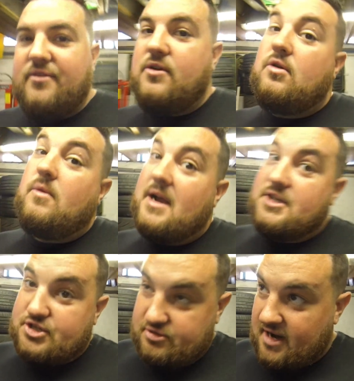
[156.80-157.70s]
it all away
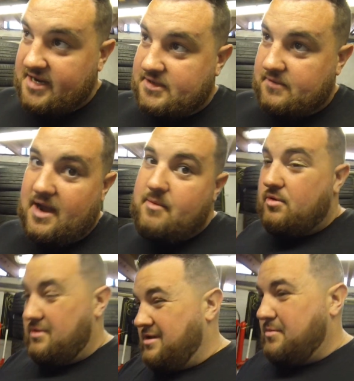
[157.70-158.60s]
straight away,
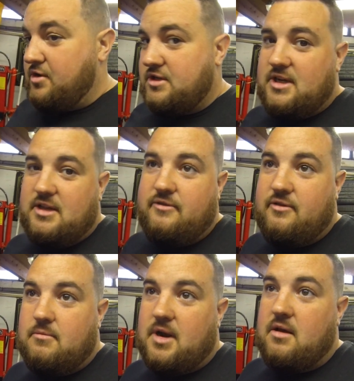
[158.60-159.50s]
but you might see in the
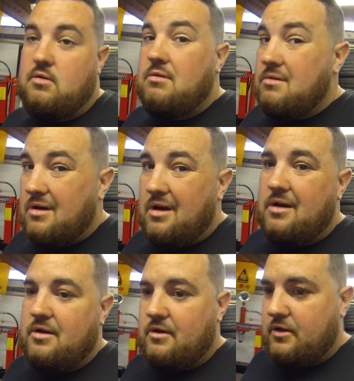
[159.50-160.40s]
thumbnail. I
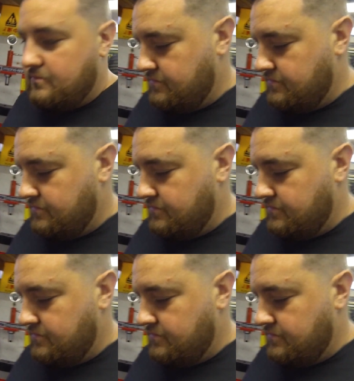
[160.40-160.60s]
don't know.